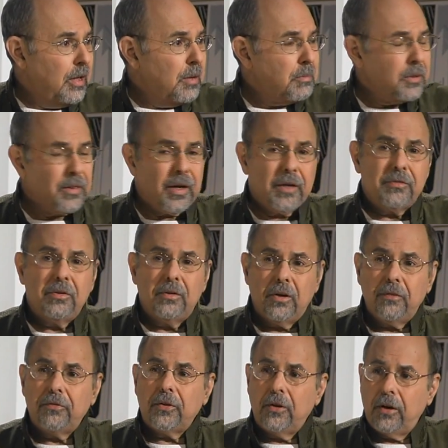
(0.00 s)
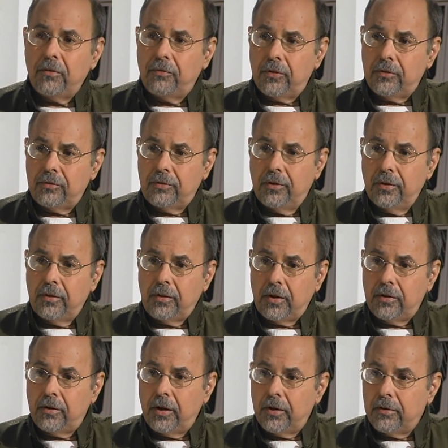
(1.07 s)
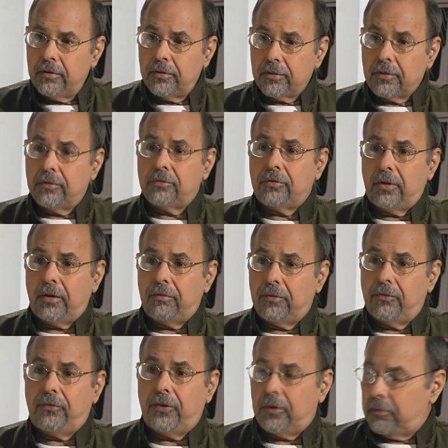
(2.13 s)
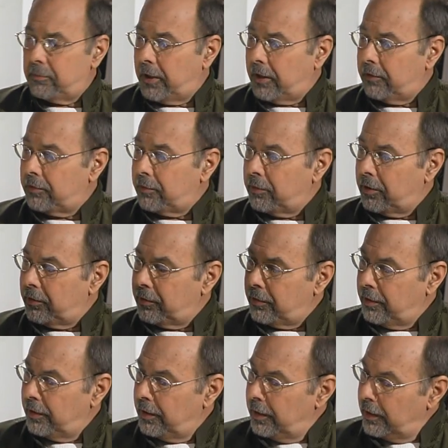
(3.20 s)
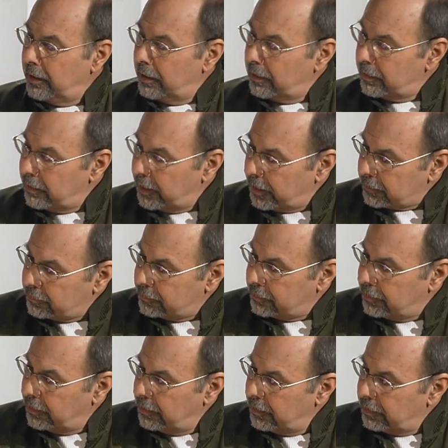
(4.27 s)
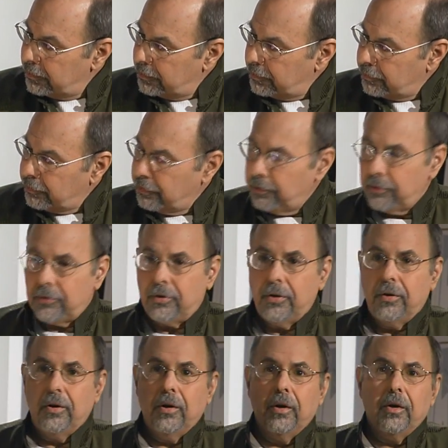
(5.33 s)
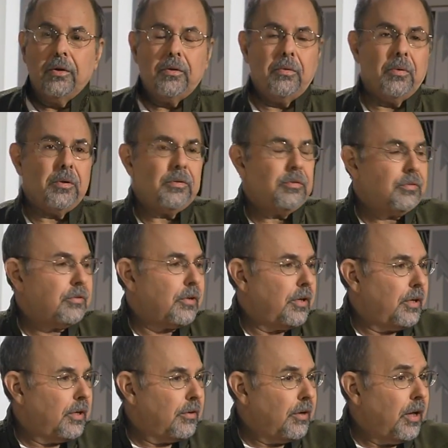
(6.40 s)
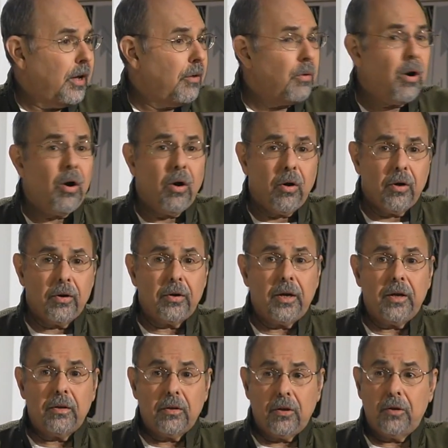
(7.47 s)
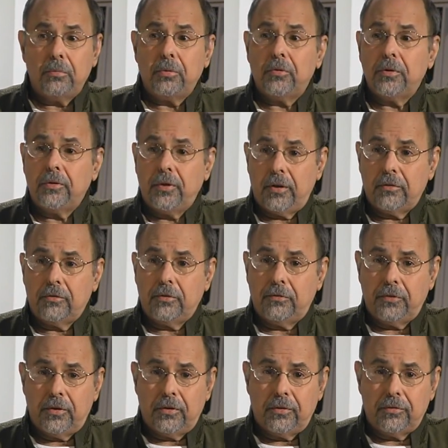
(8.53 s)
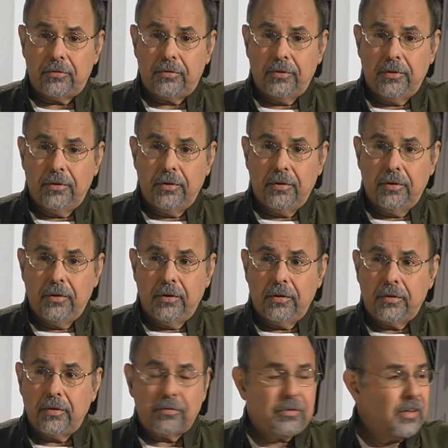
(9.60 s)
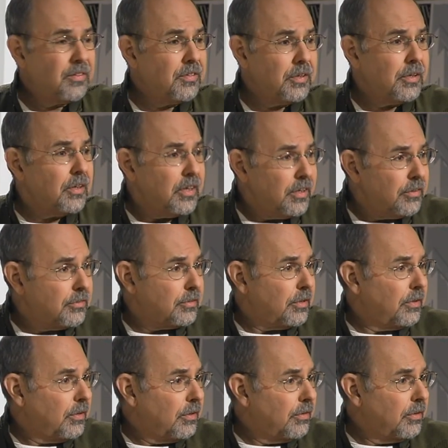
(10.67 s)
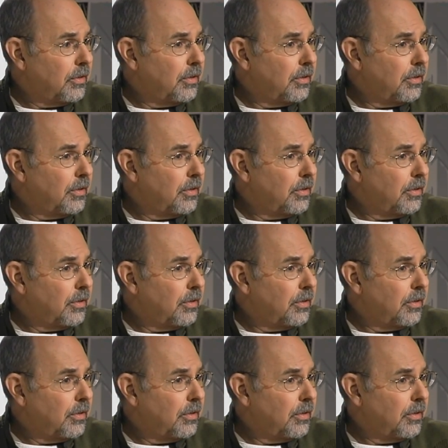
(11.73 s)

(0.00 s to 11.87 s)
But that's enough coverage that an editor can save the film down the road. Next, the shoot. You understand how hard and labor-intensive it is. There's nothing easy.